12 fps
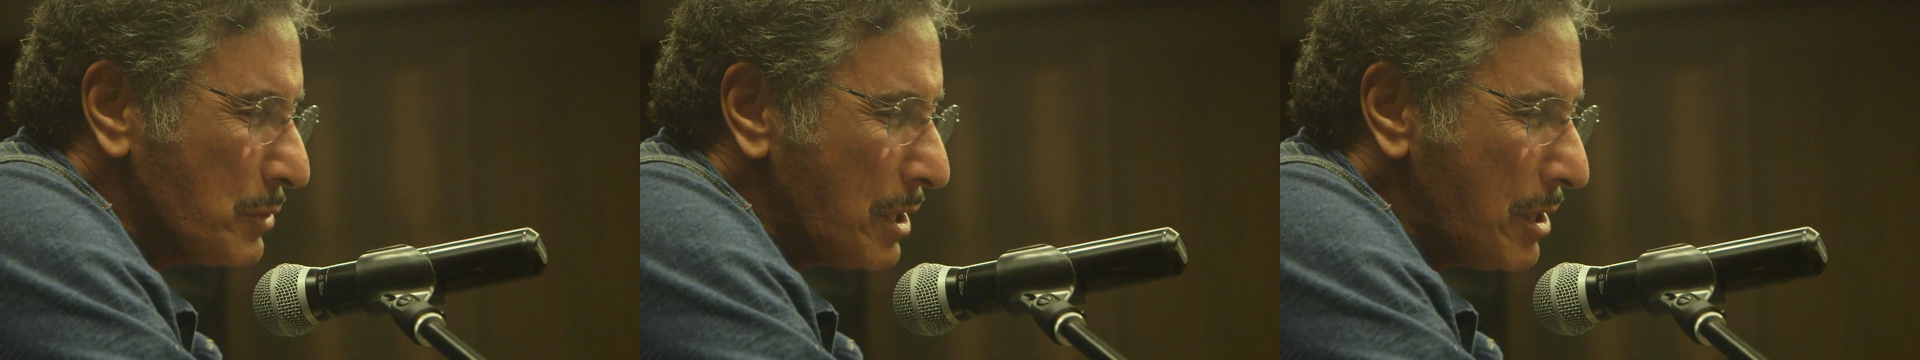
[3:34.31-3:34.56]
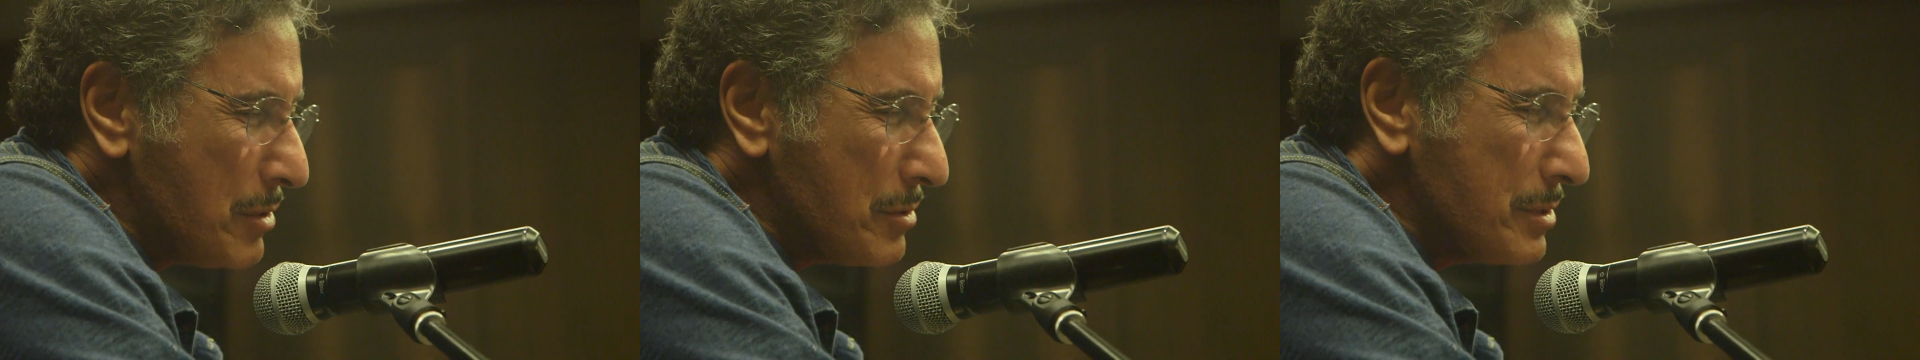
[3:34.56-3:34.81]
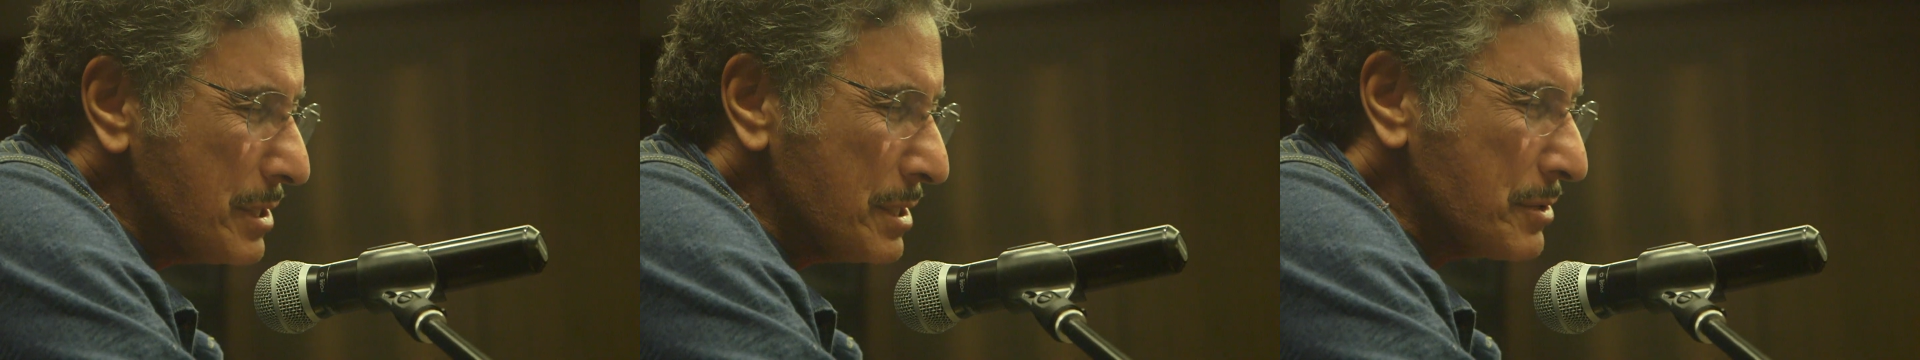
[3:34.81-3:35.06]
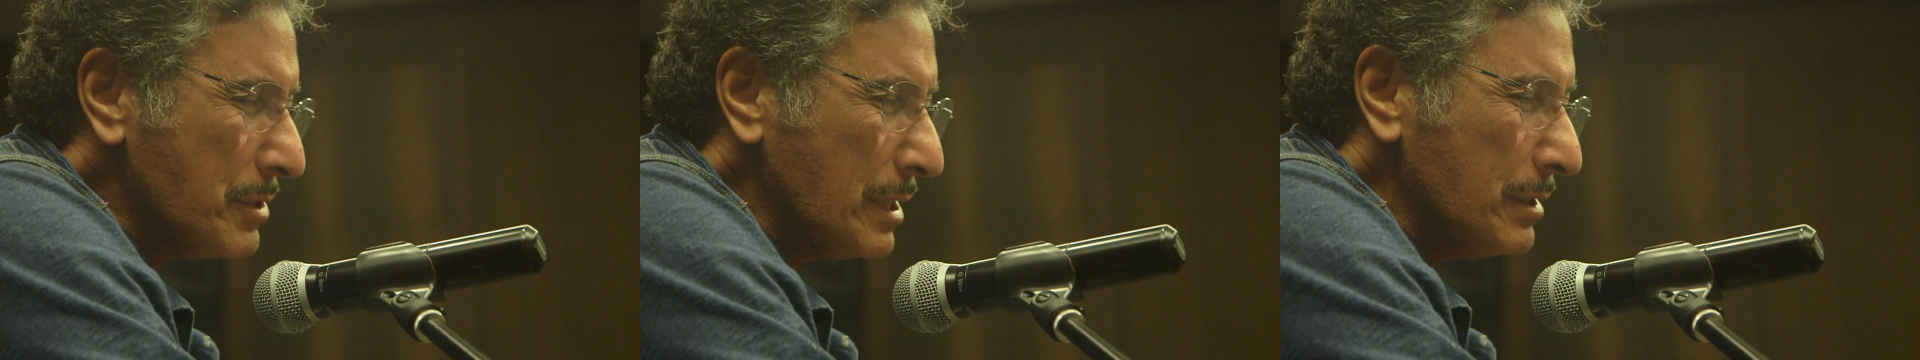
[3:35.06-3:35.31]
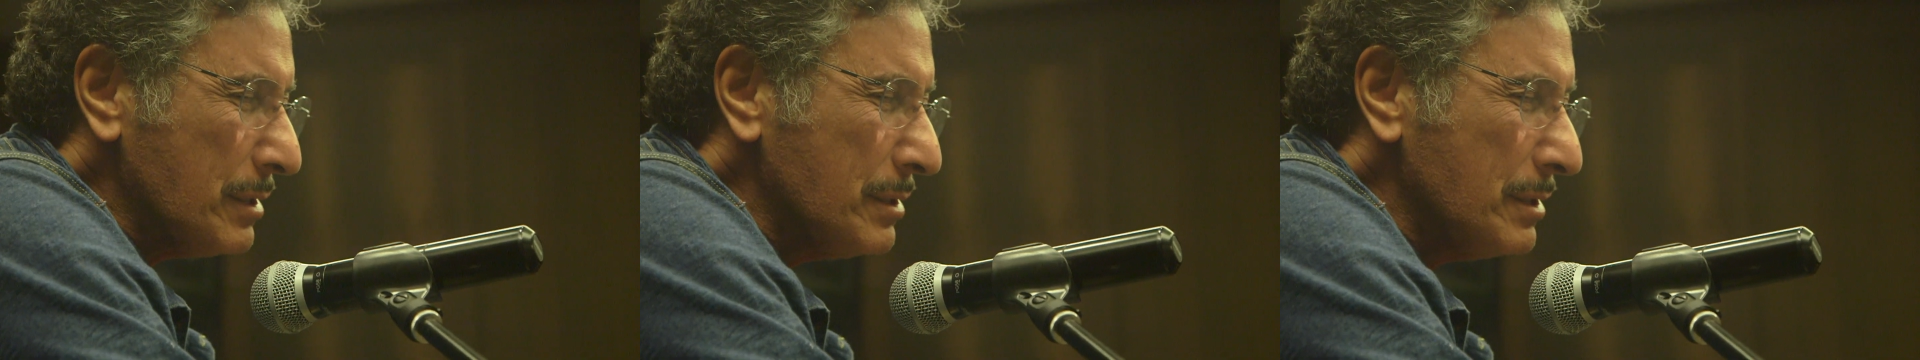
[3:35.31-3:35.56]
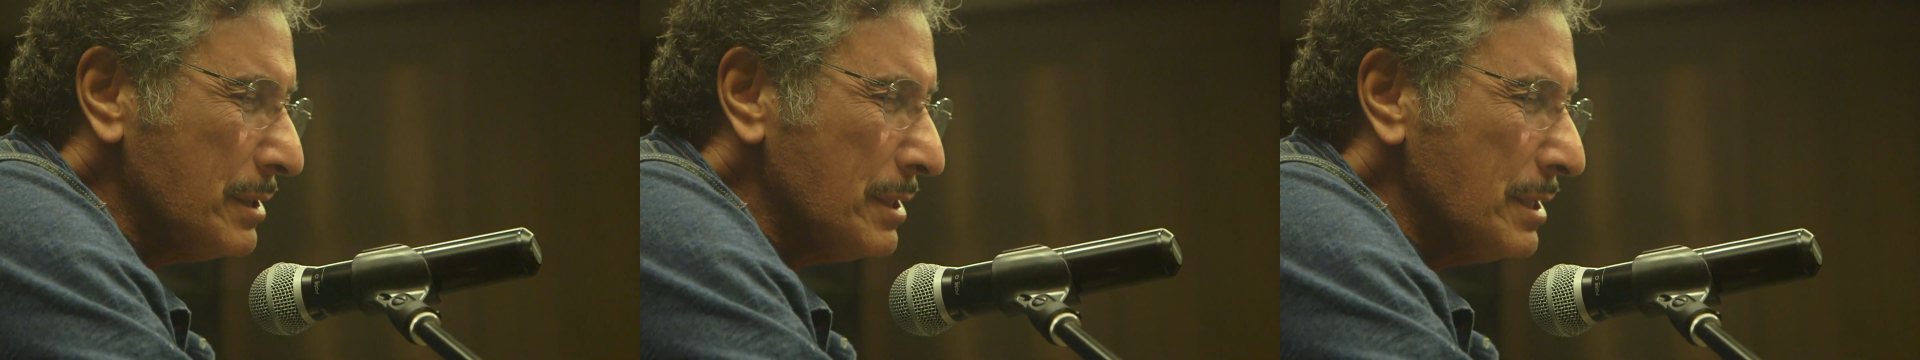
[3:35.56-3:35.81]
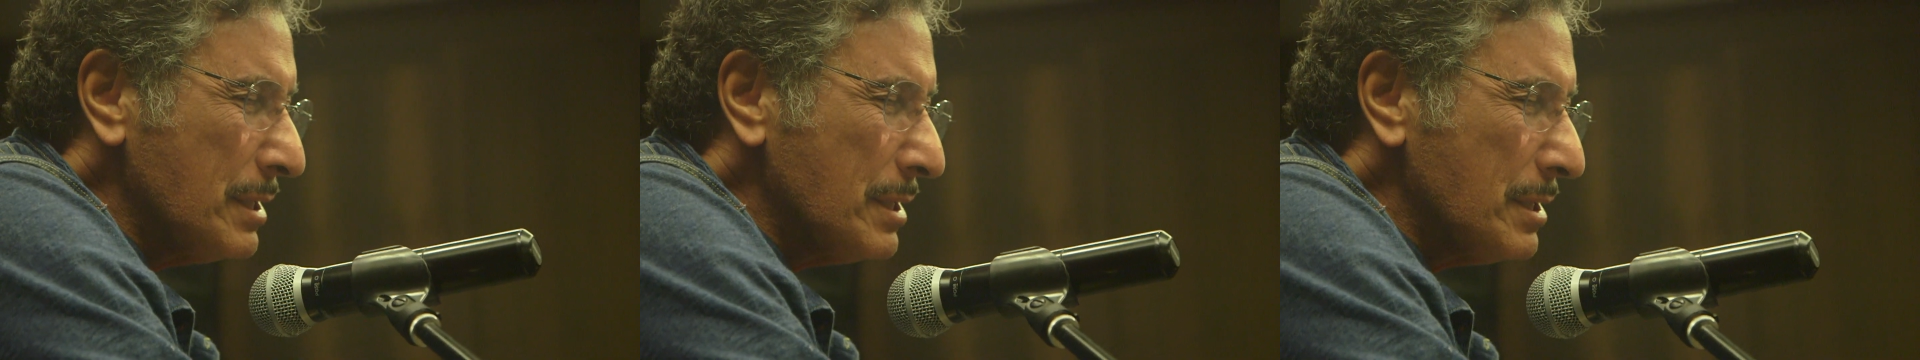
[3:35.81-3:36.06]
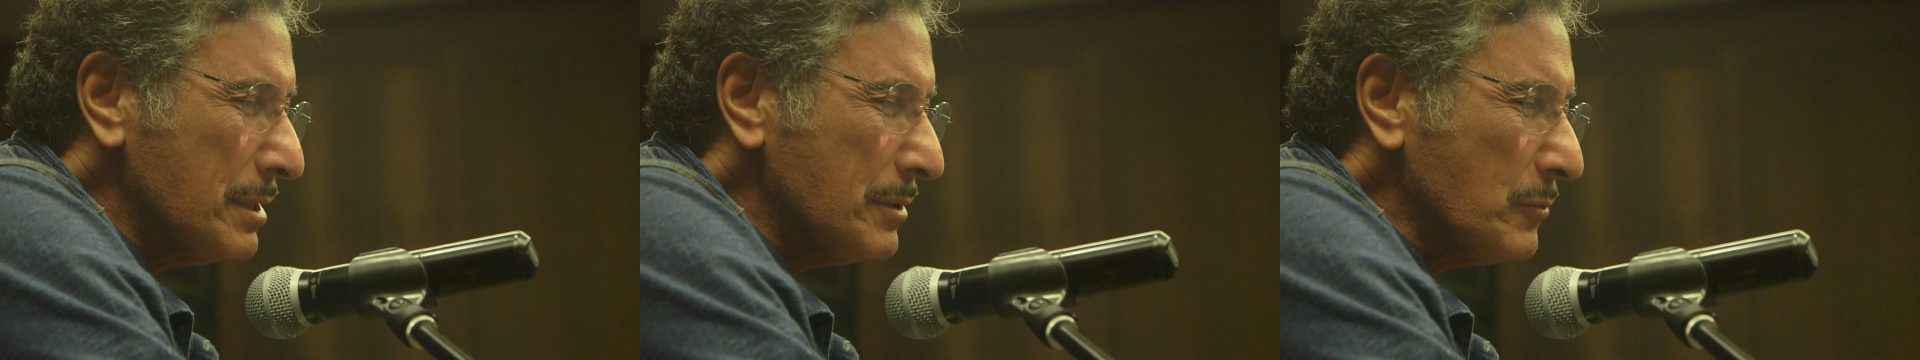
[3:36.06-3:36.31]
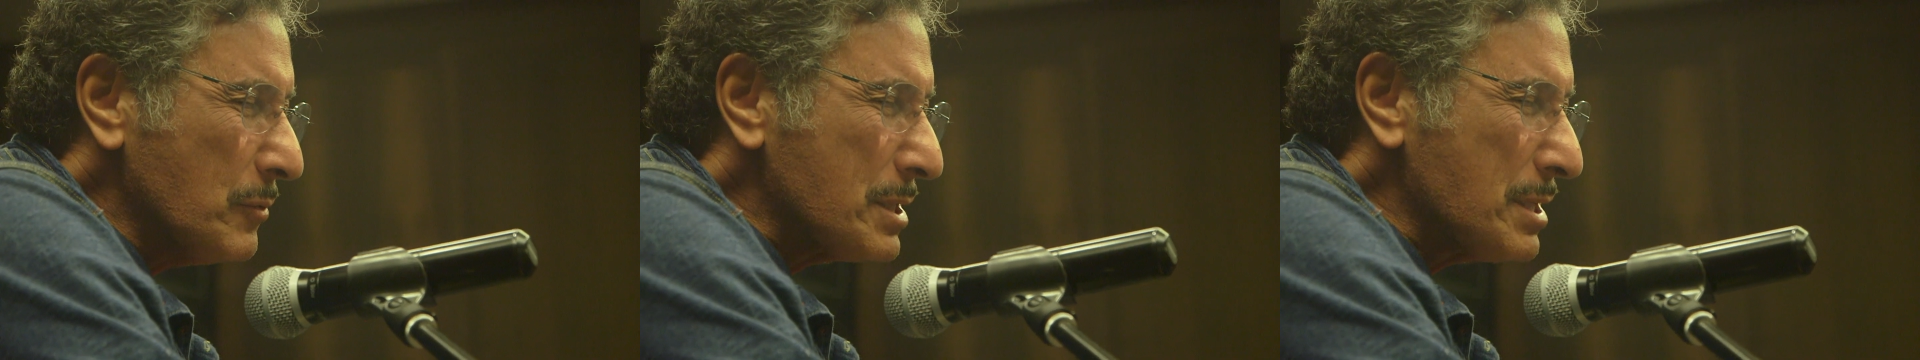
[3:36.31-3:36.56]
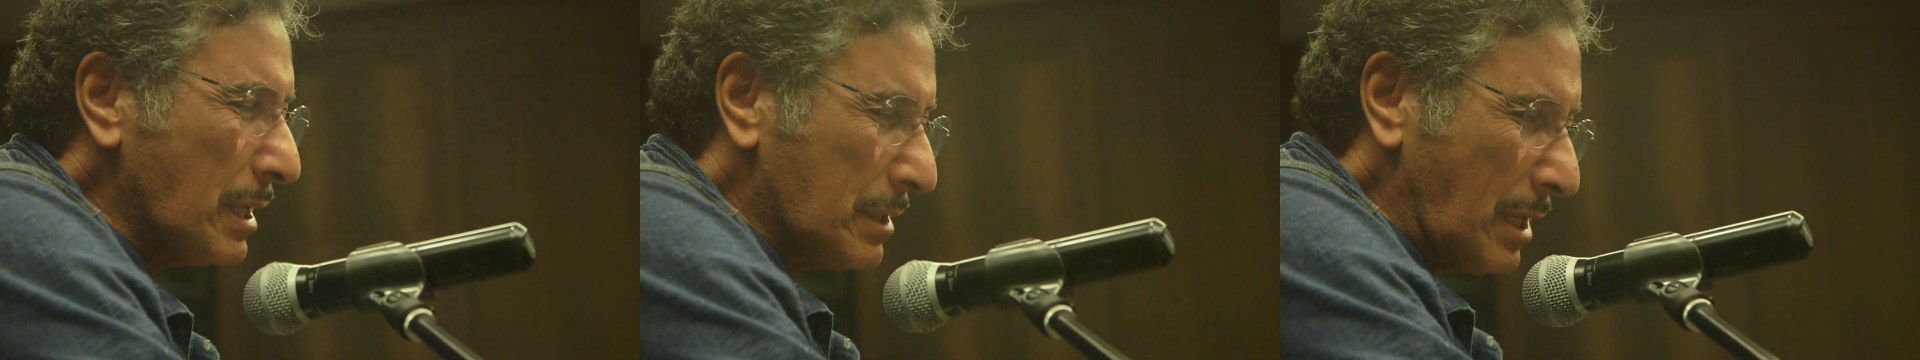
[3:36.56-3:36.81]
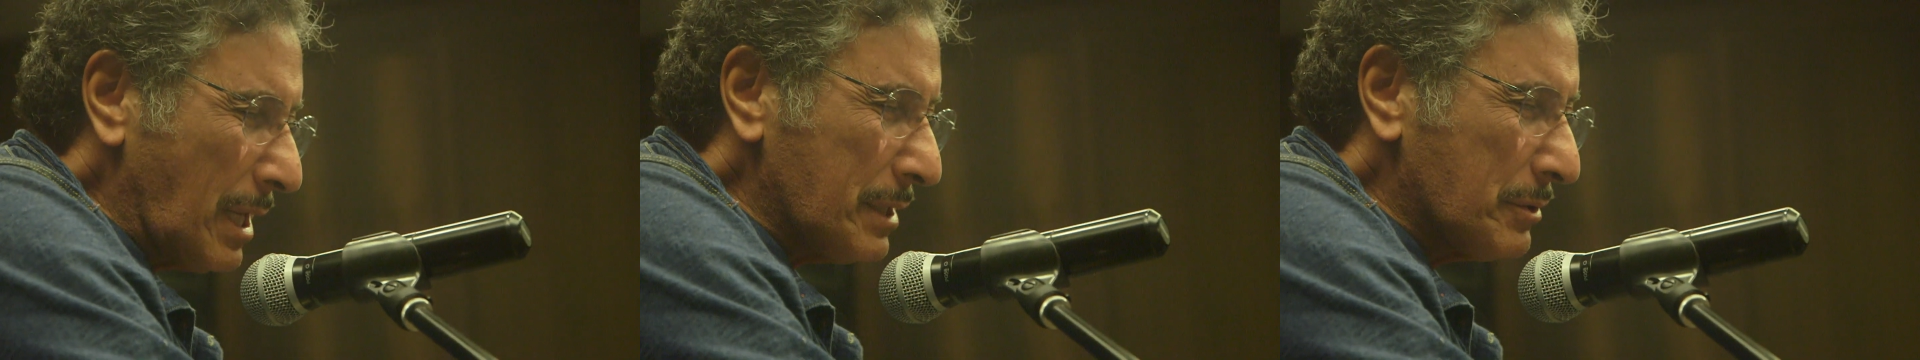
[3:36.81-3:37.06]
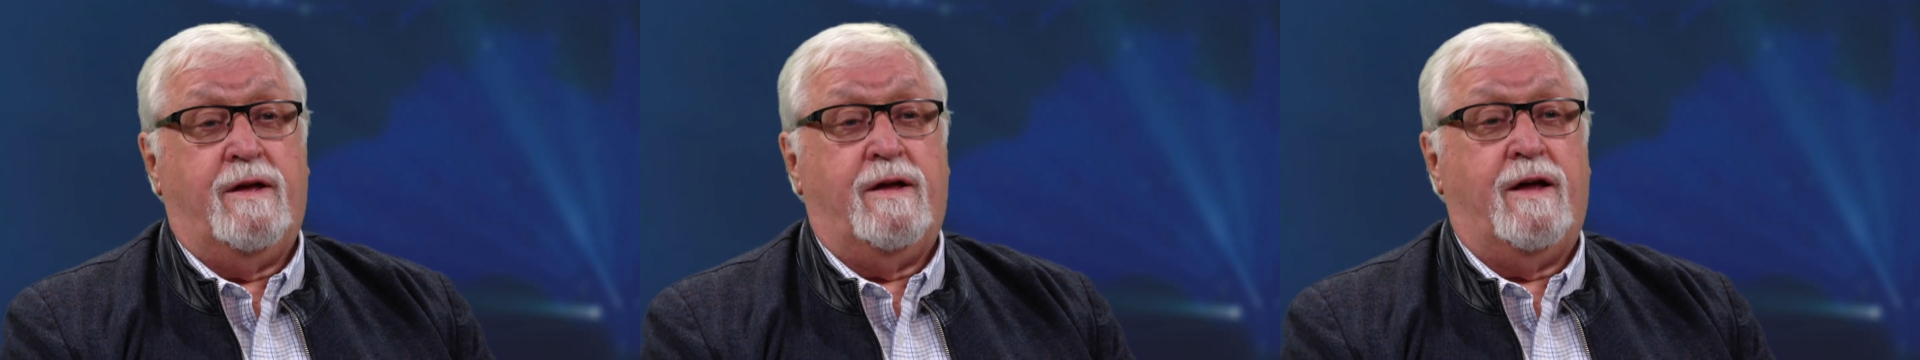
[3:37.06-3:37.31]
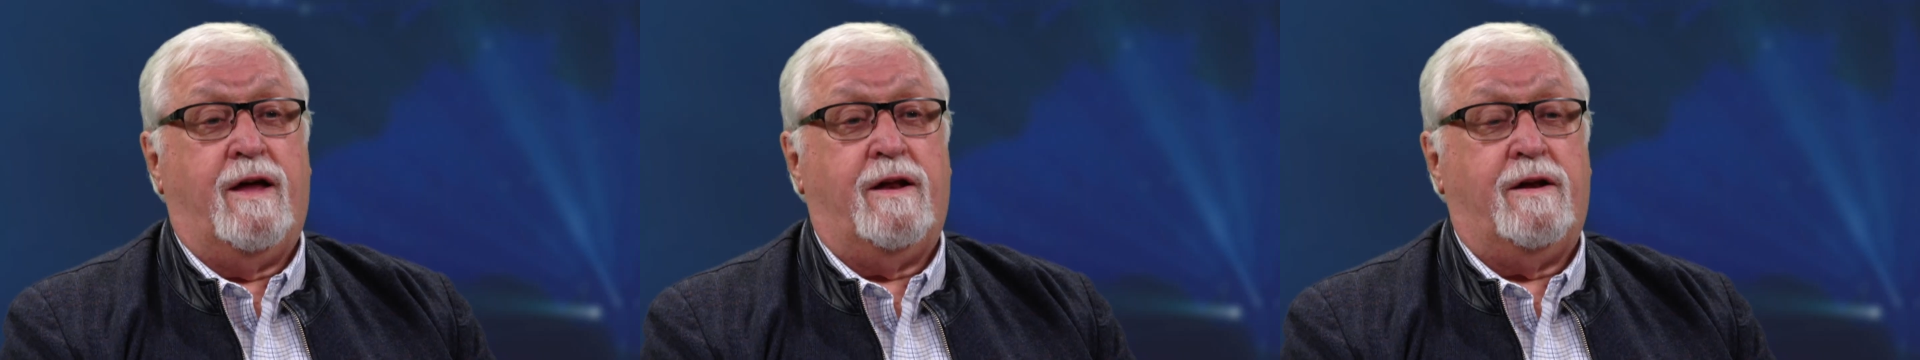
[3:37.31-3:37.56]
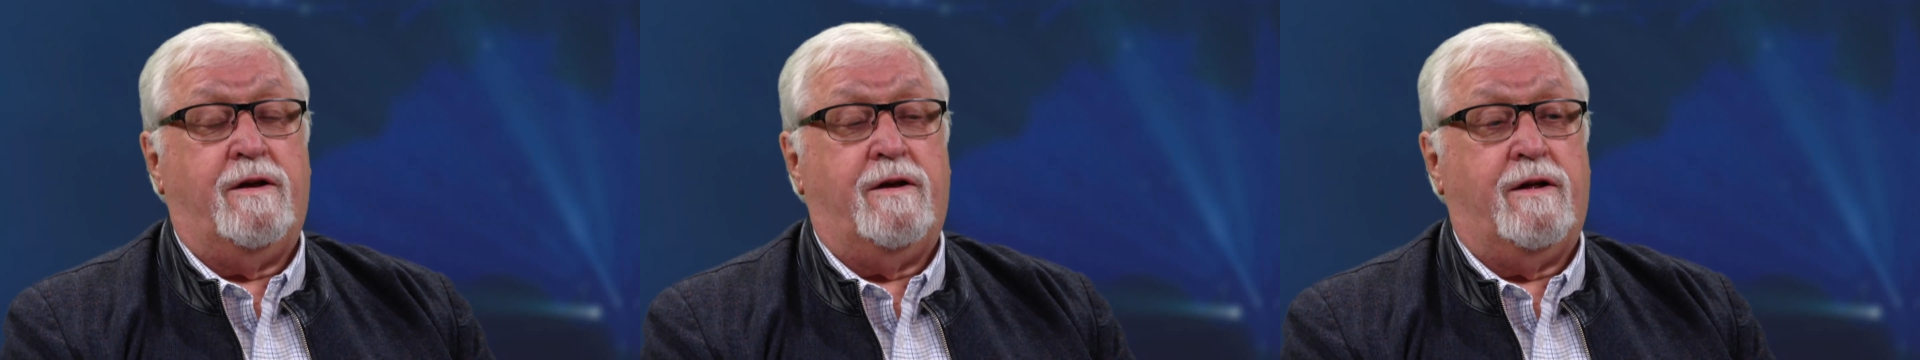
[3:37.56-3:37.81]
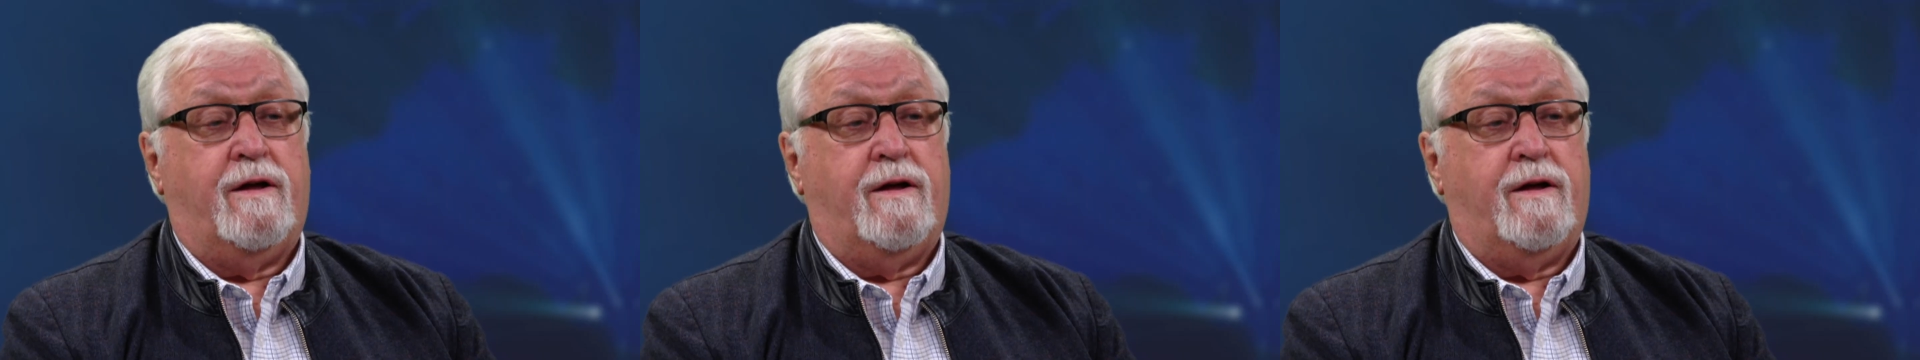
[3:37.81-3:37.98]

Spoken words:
done it for nations in the past, and